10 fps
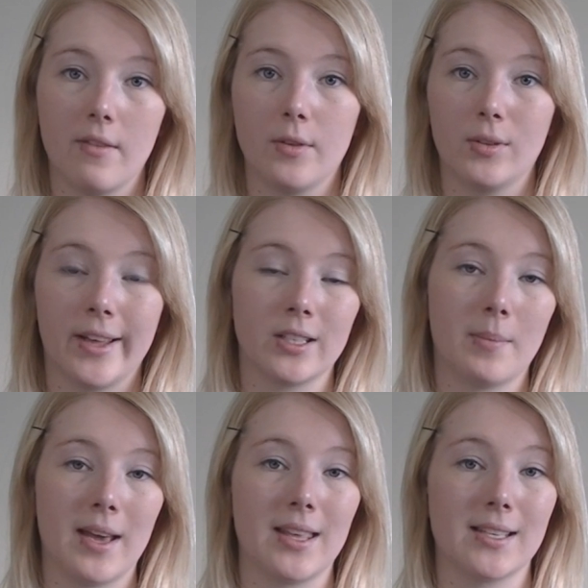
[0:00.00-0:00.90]
if you'd like to
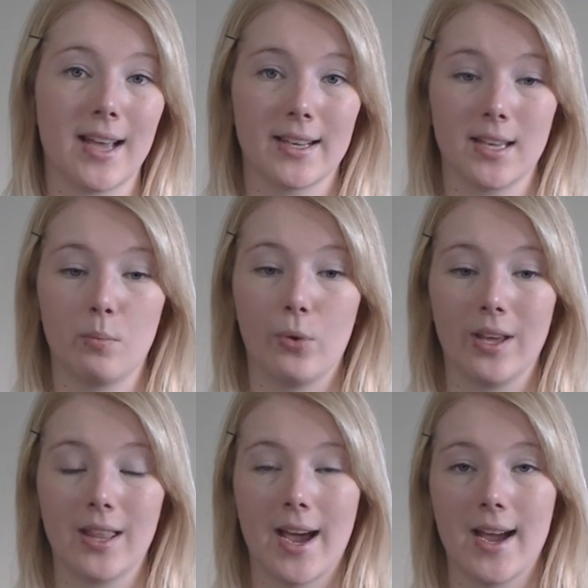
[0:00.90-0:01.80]
buy the exact same
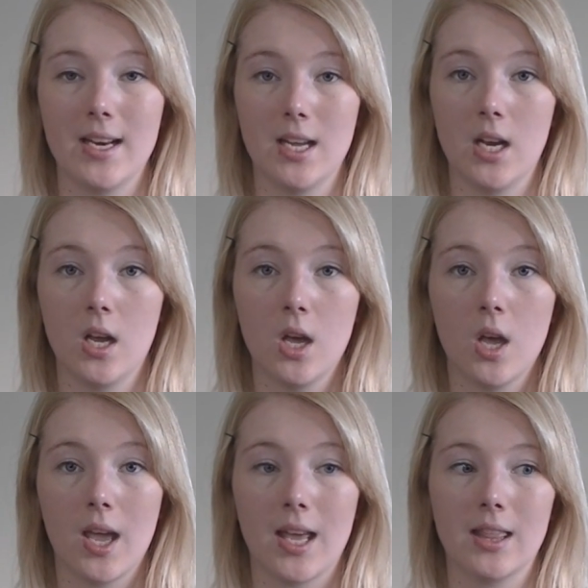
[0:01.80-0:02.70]
wig that I did
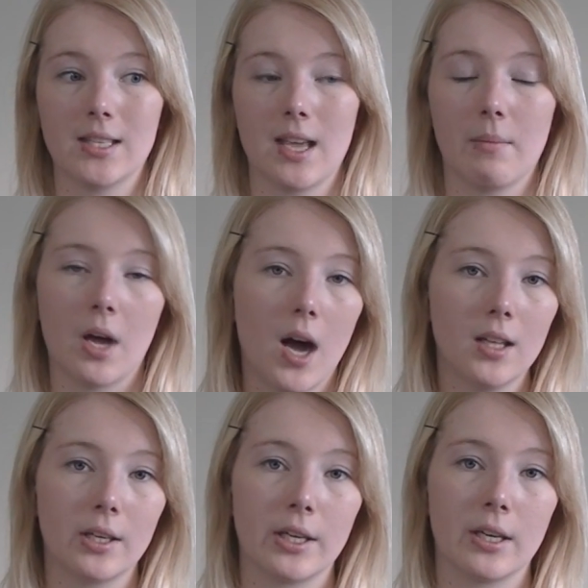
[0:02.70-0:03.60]
in the same
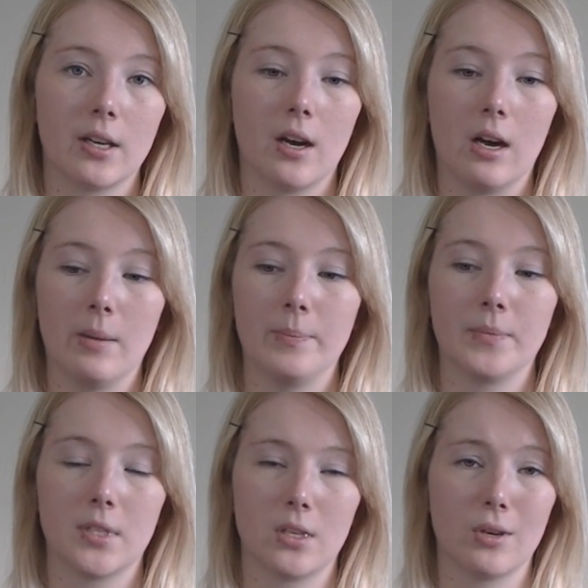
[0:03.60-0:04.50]
color,
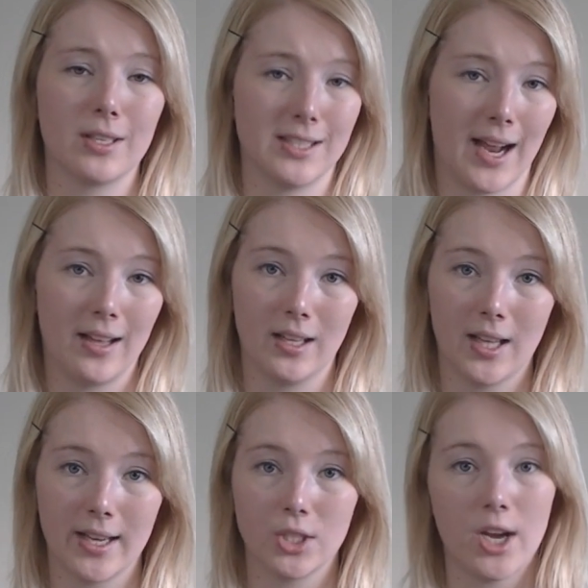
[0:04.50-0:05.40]
so you can style it
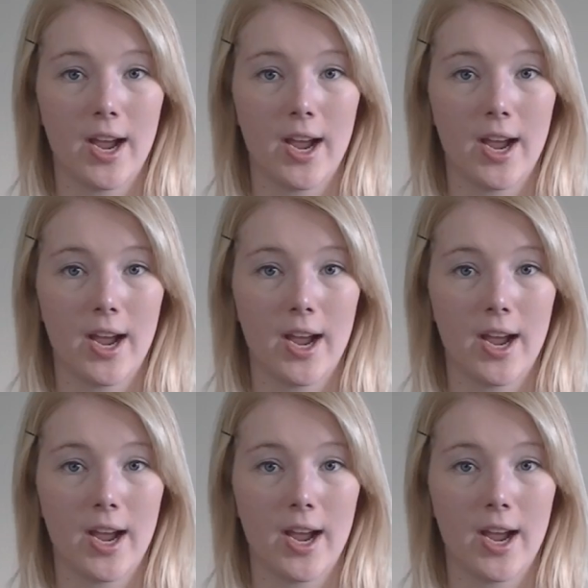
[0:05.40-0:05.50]
like